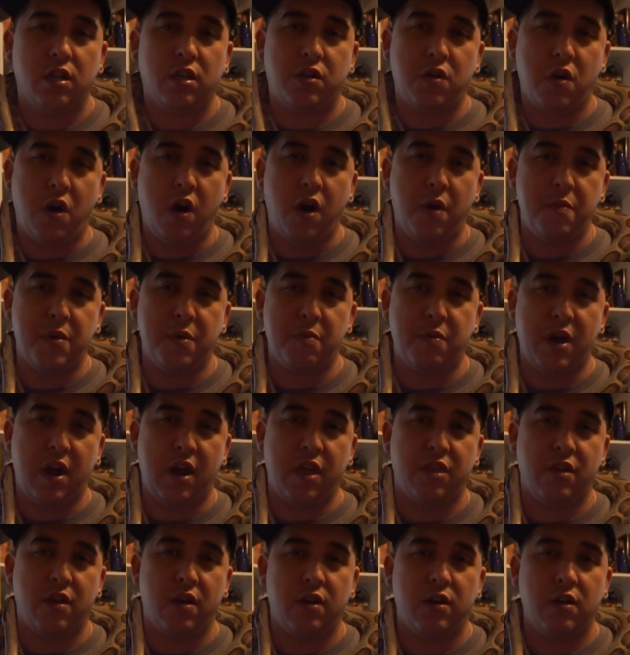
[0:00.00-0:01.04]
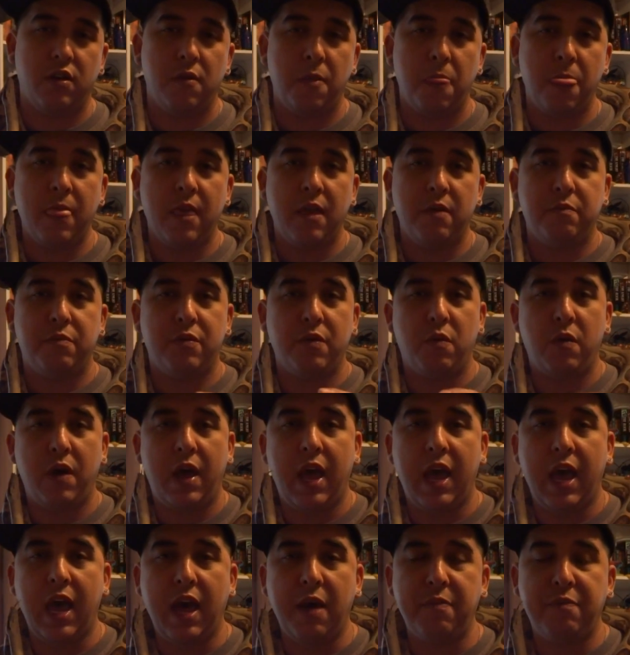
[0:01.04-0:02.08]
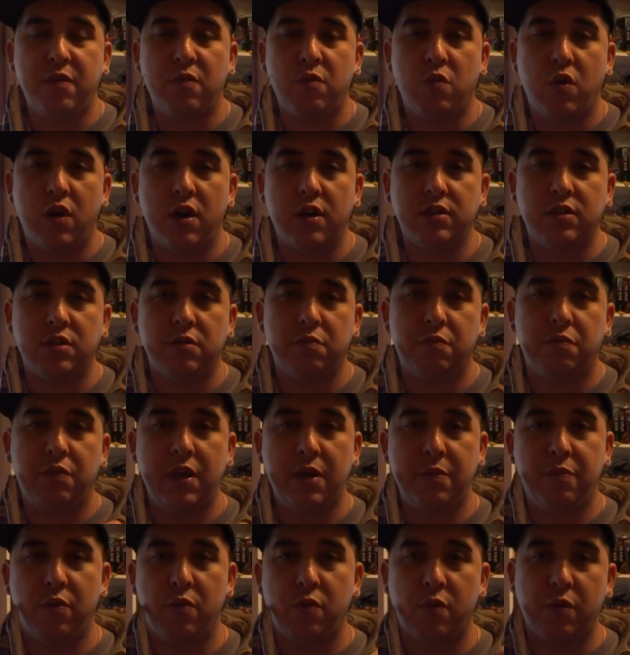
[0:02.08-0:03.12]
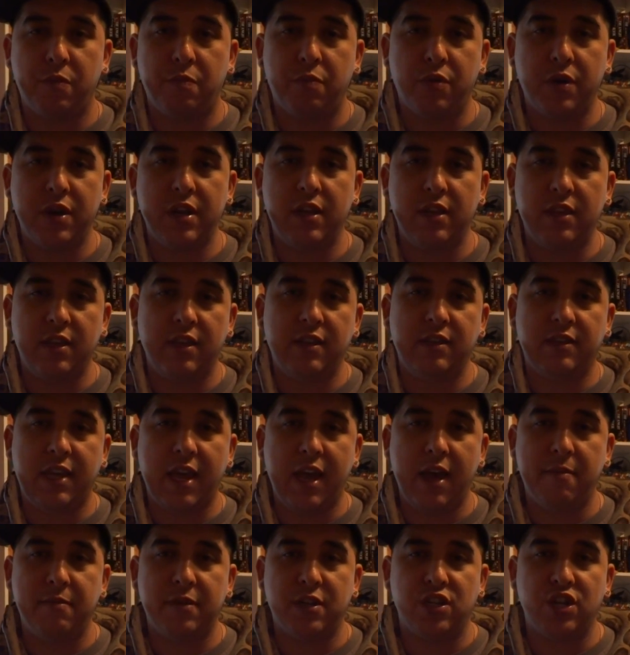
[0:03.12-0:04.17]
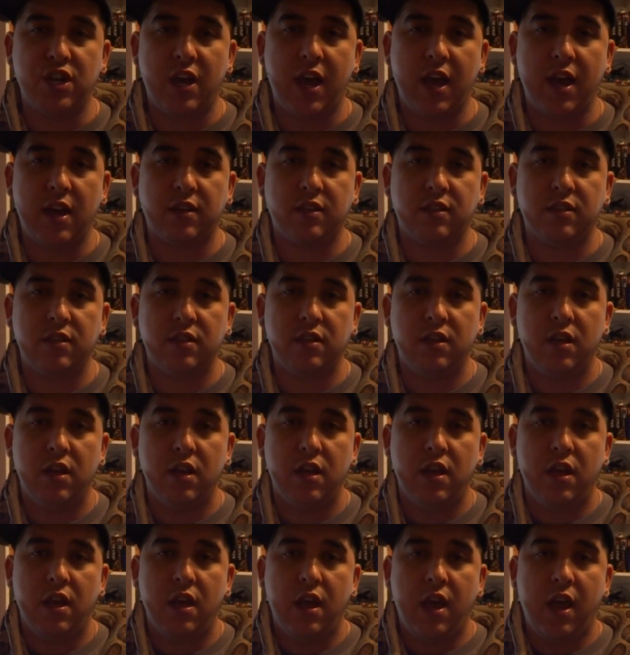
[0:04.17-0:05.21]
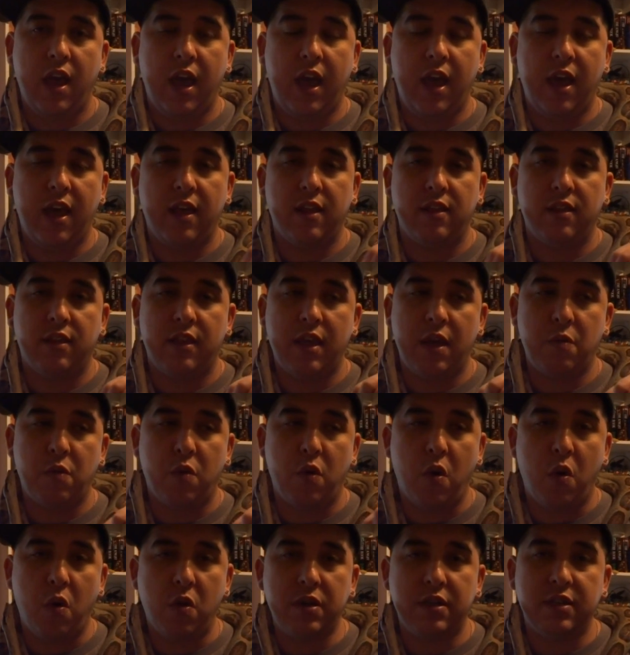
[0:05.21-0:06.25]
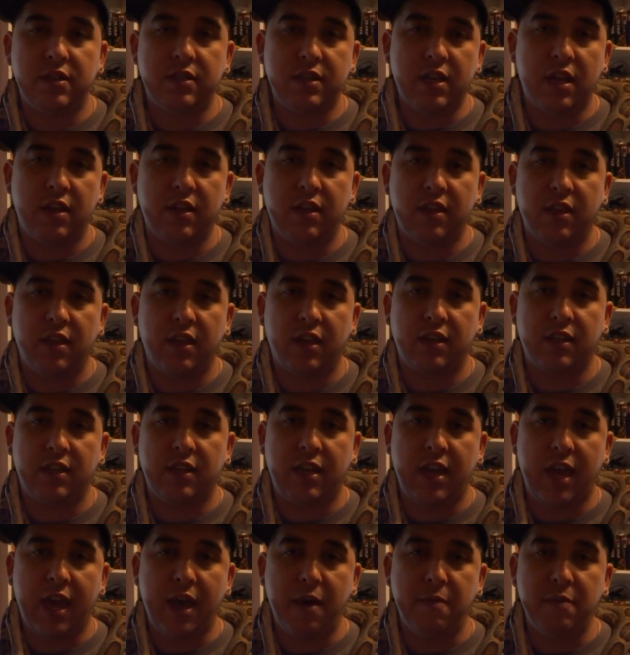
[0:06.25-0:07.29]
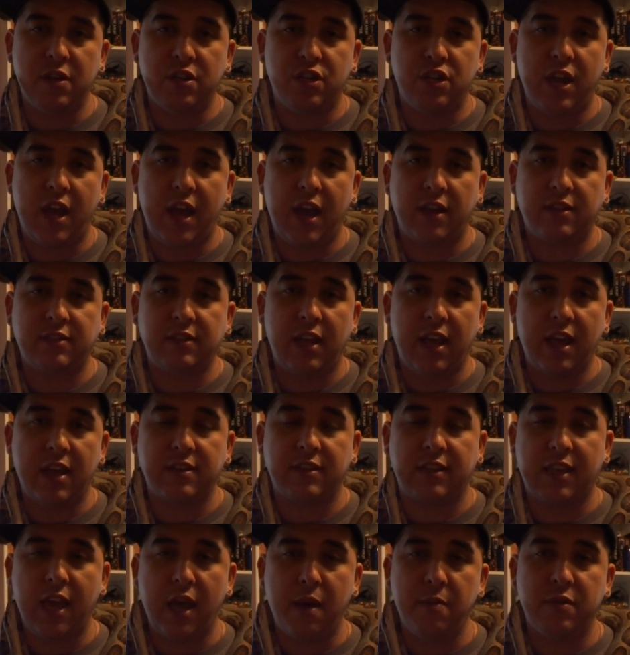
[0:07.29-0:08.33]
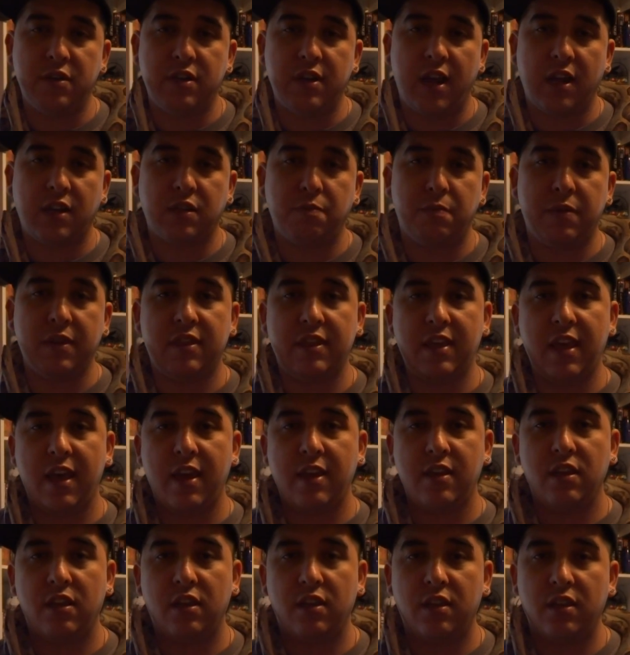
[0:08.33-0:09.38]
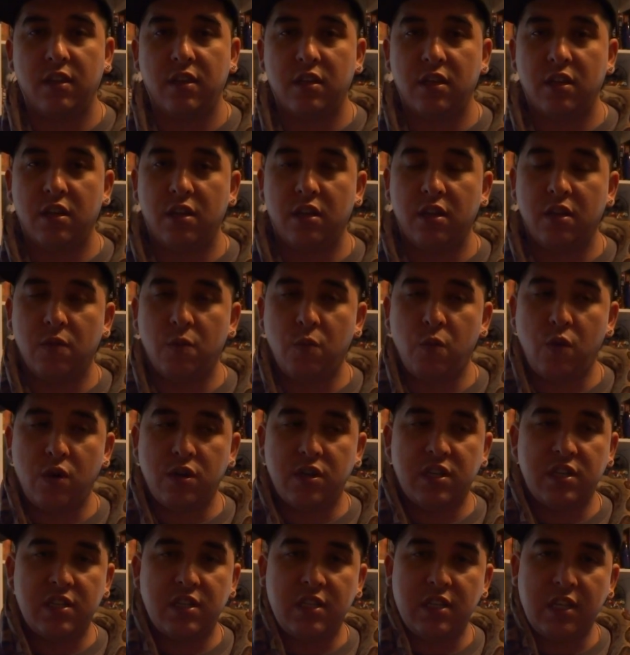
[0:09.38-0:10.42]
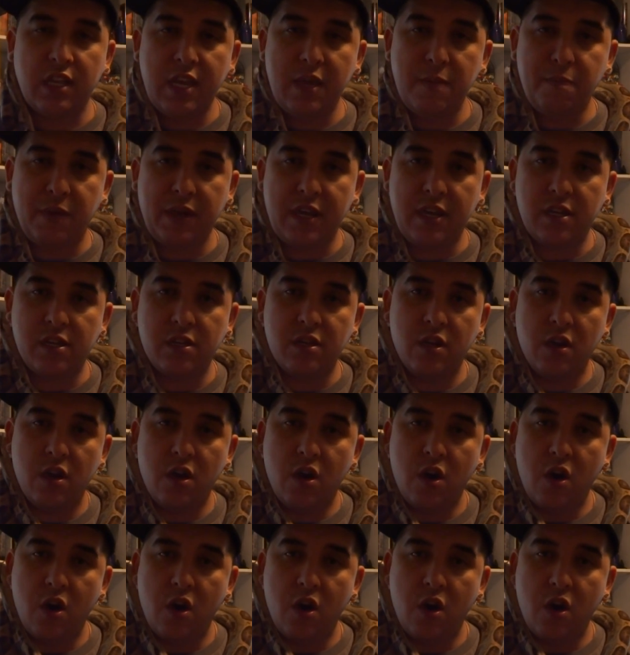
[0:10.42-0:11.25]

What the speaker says: carpet python. But what happened was, people were breeding these gamma jags, and they were only selling the gamma jags as gamma jags, but they were sleeping